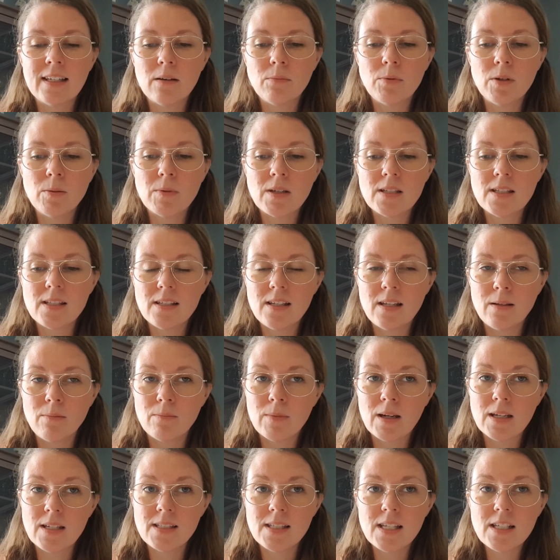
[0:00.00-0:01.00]
with my in
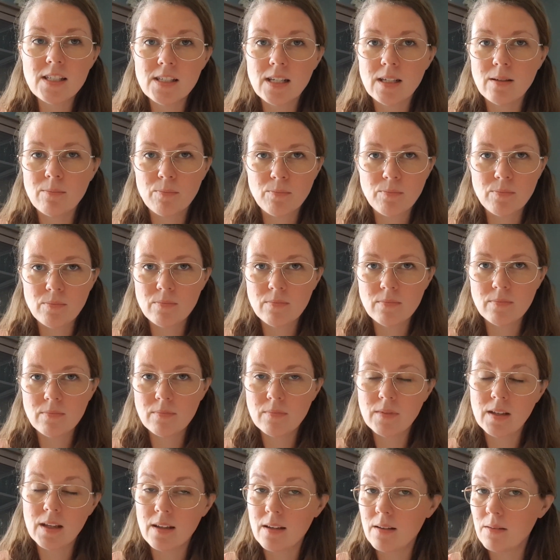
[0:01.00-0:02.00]
my stitching
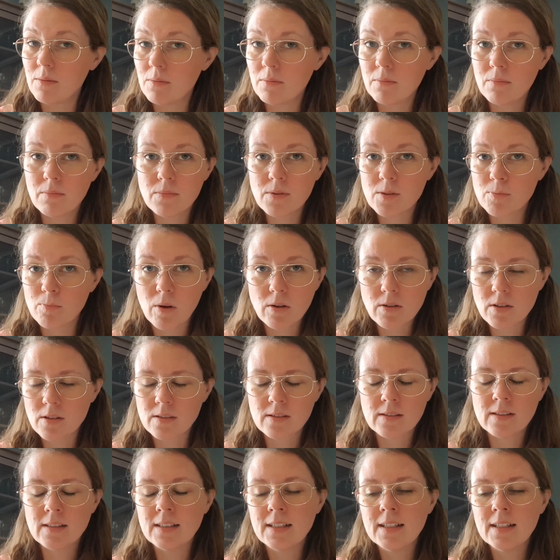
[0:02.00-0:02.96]
spot,